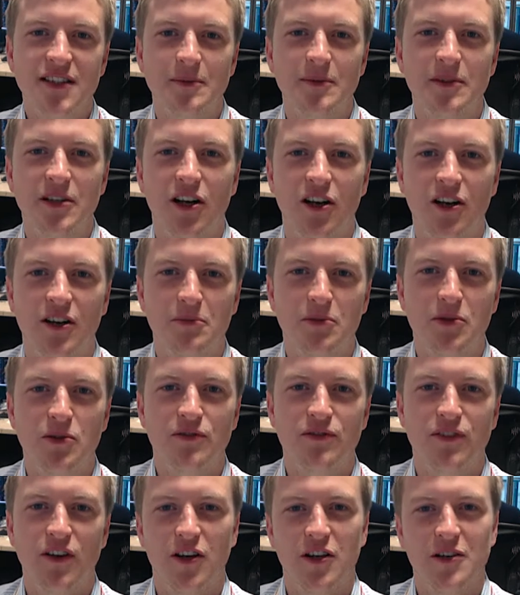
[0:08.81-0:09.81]
I'm a Client
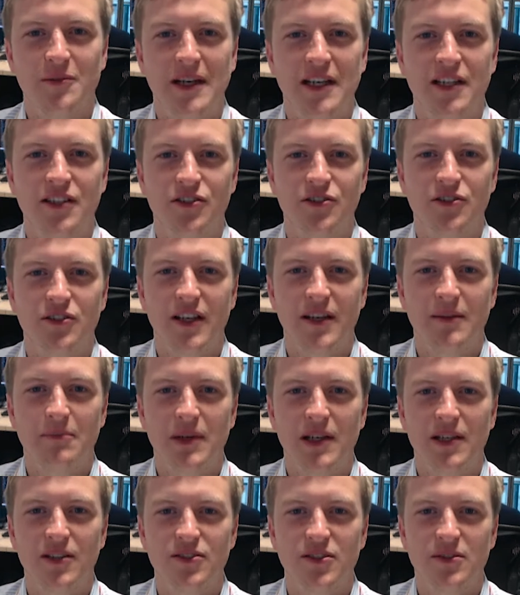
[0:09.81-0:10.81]
Portfolio Manager on
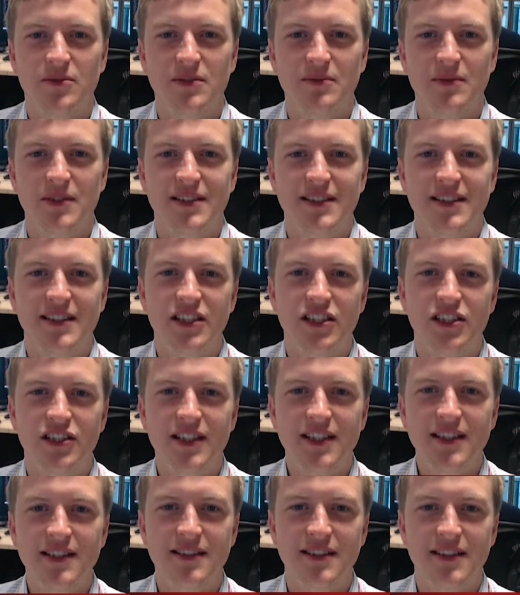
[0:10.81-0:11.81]
npower's Optimisation
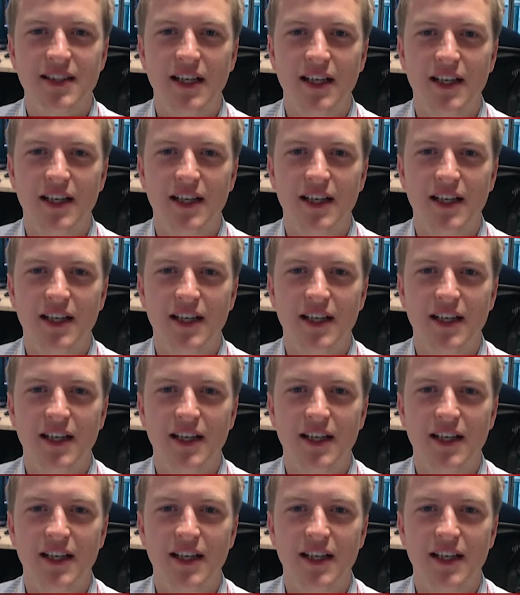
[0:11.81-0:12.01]
desk,